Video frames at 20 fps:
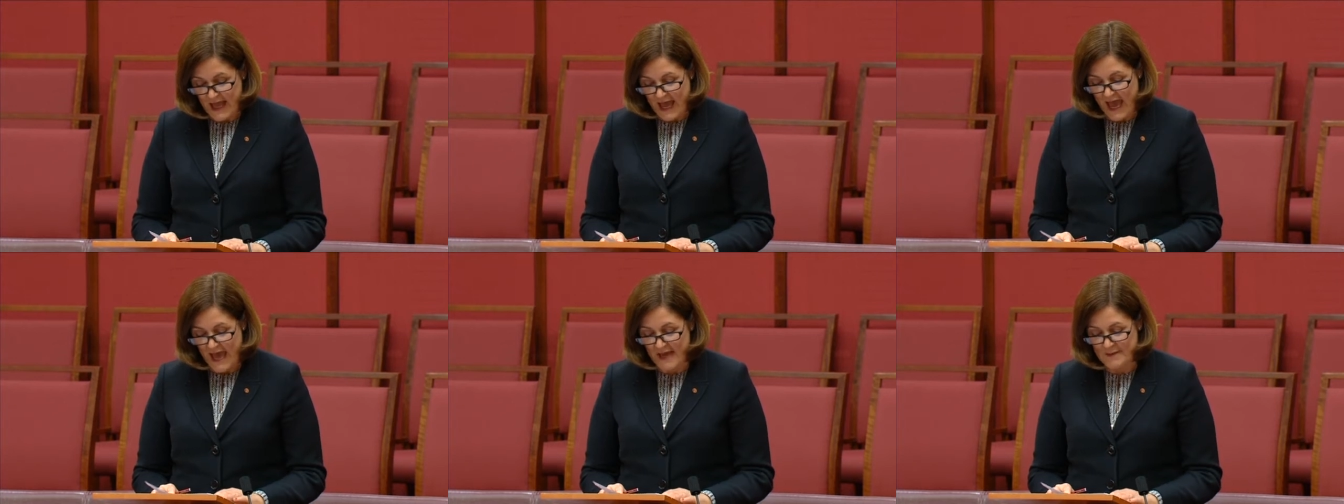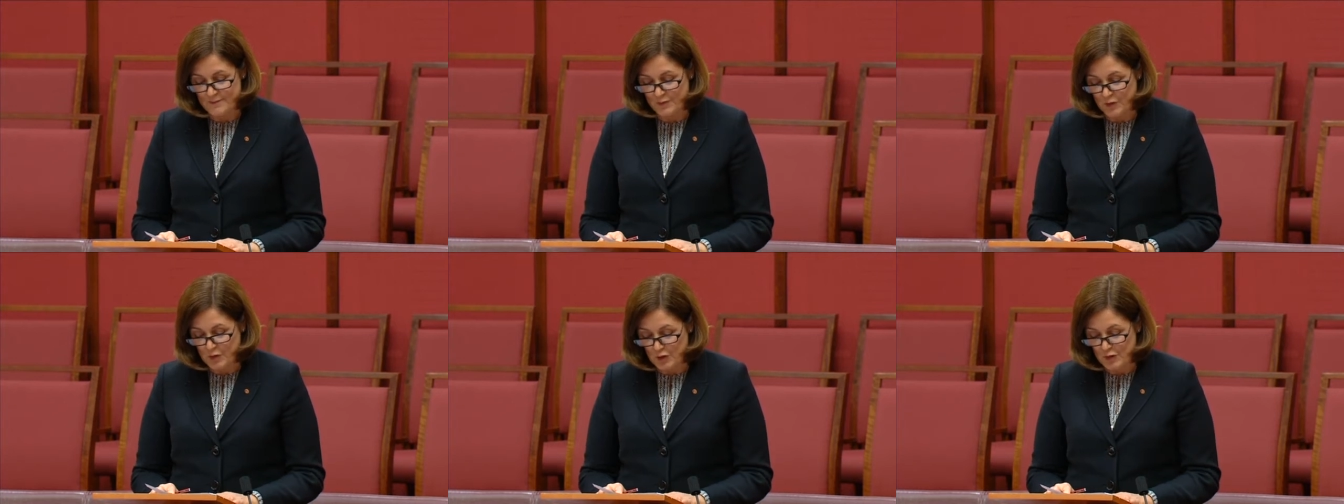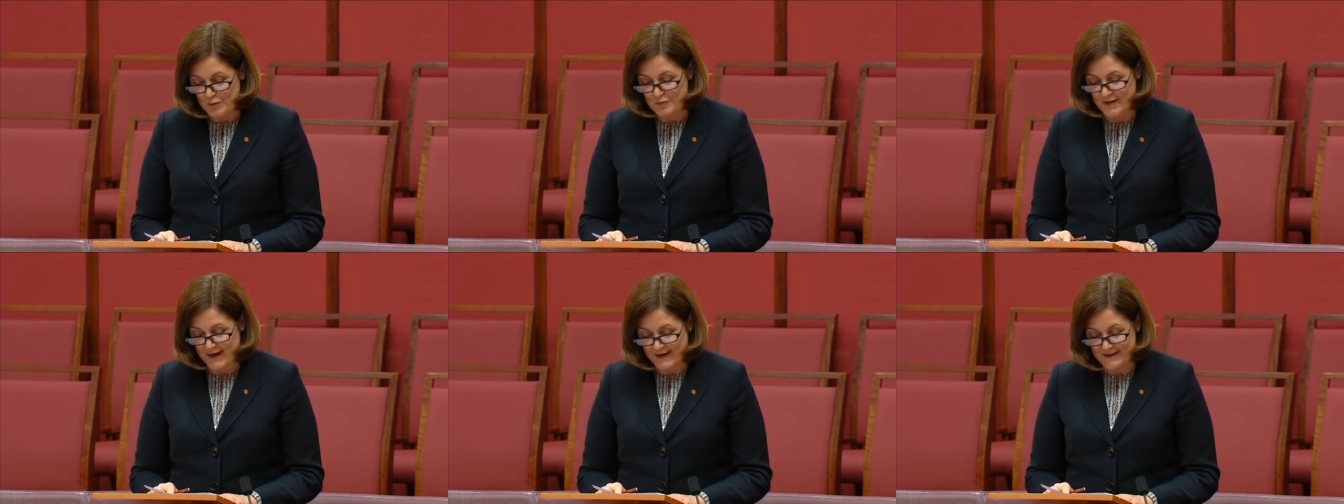and
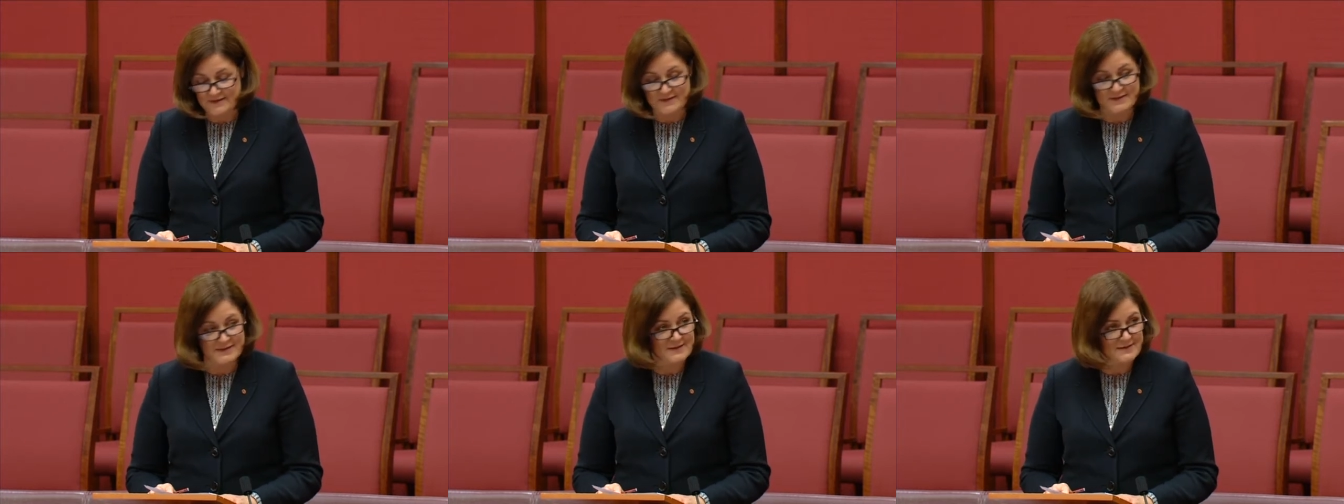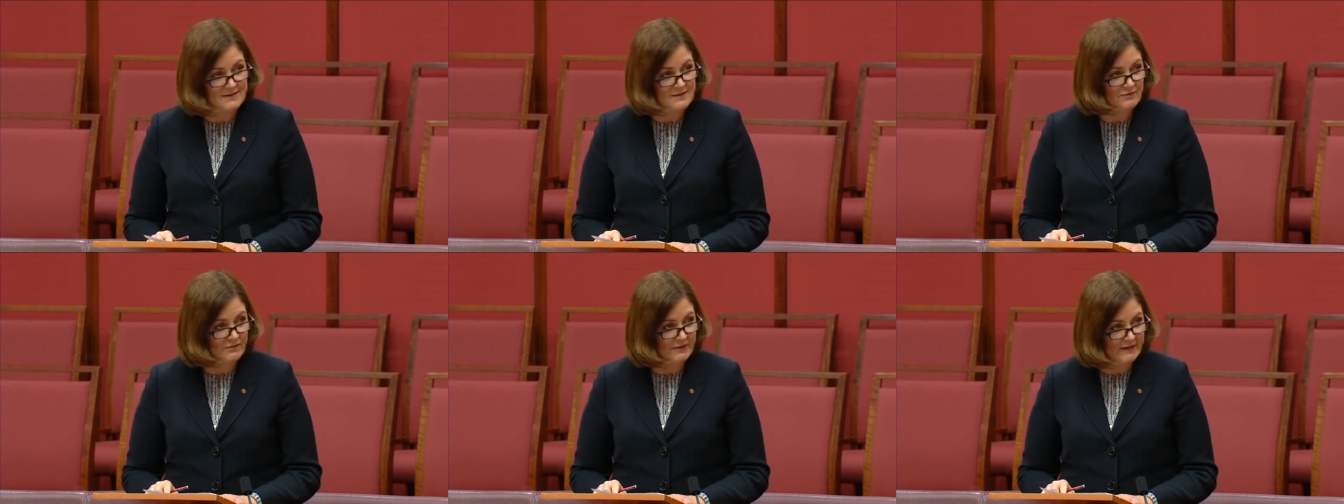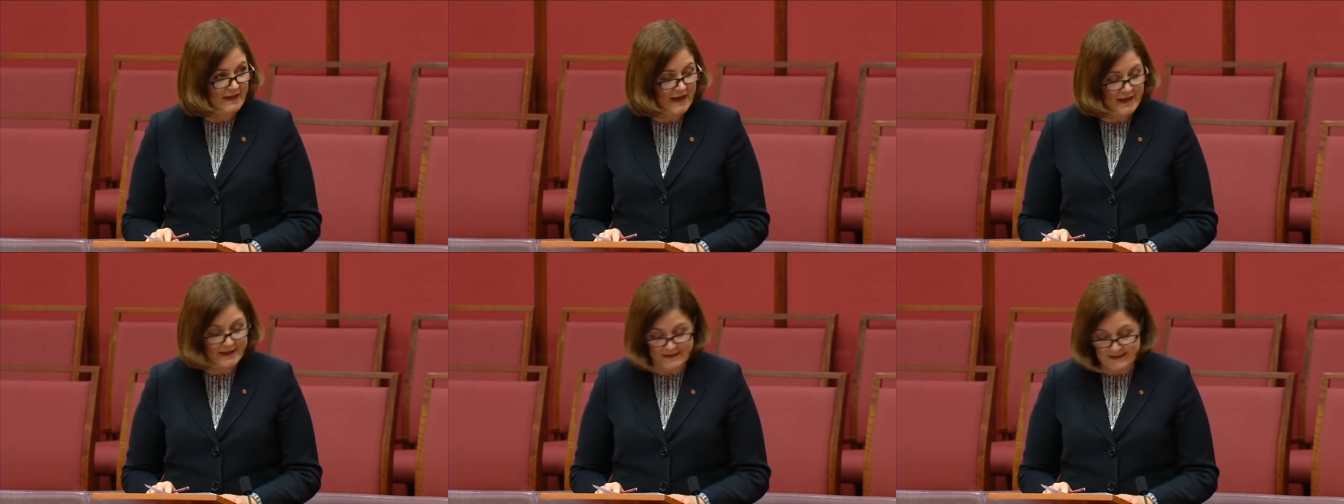poor practice
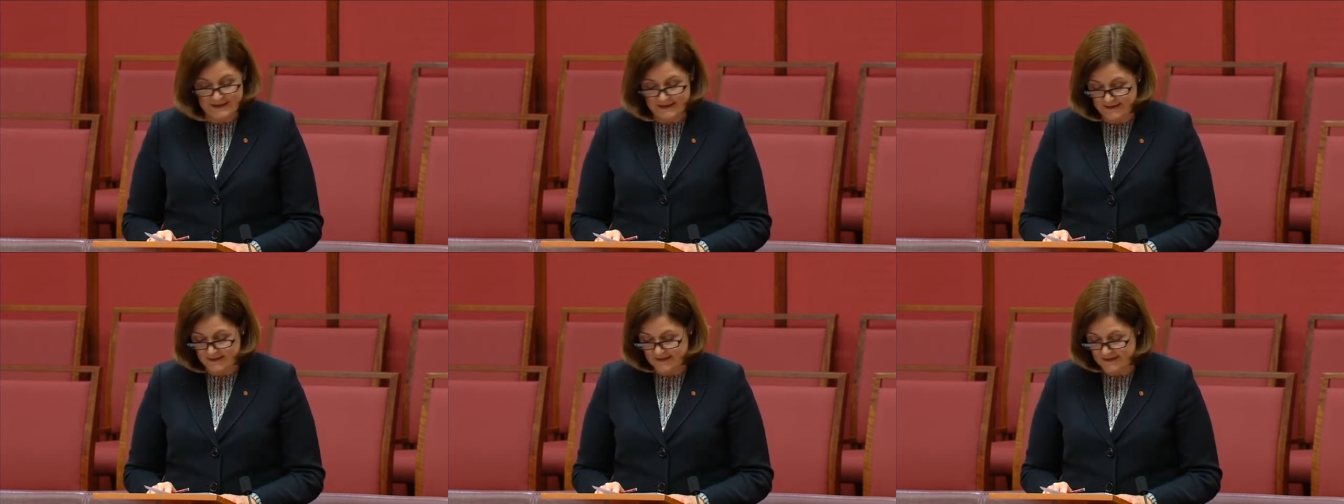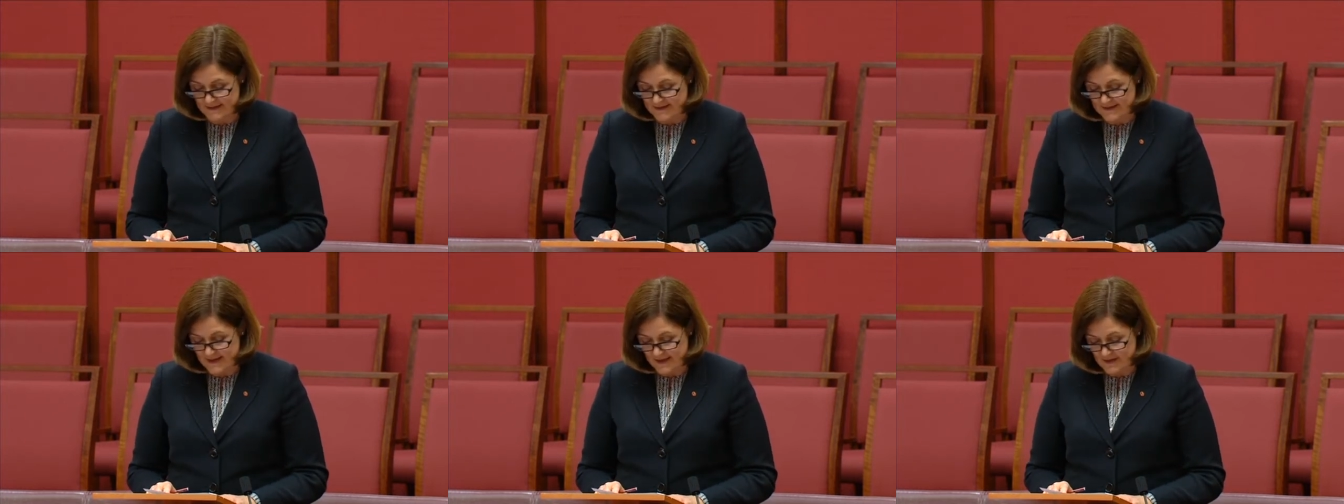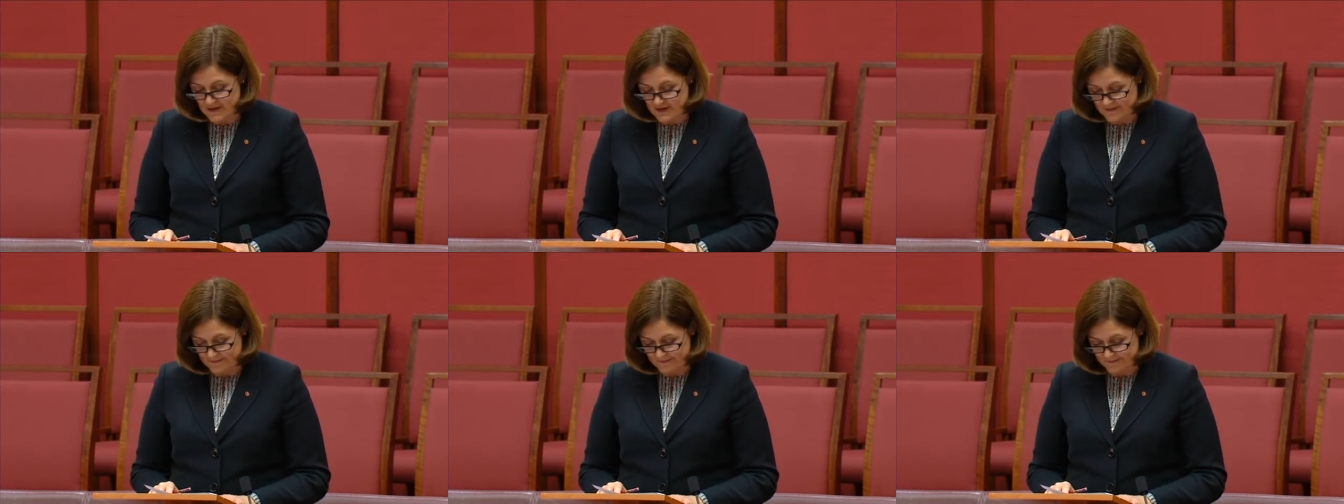regarding
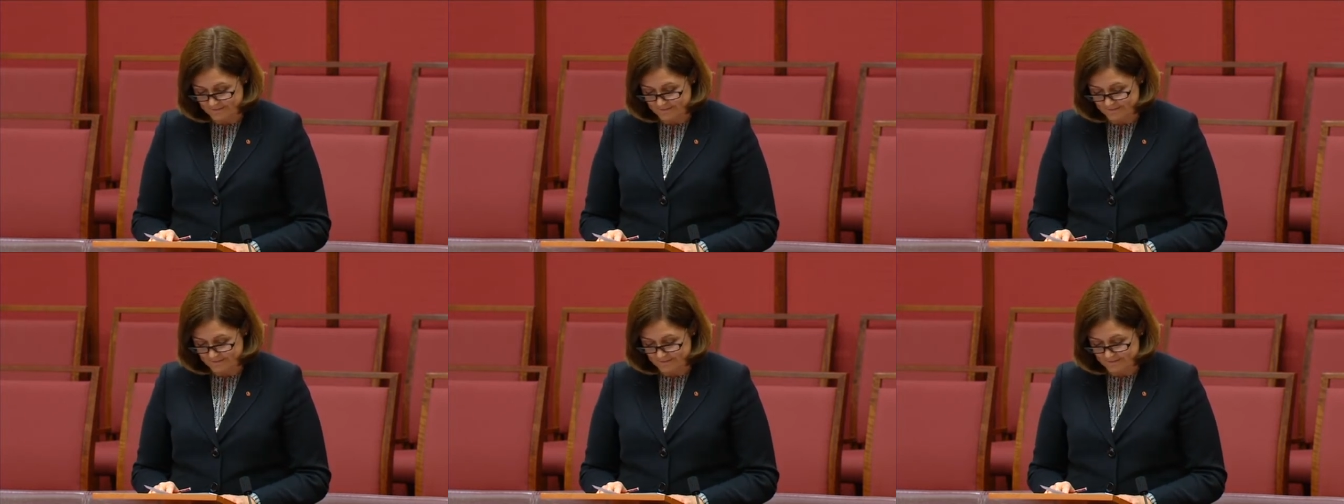consent.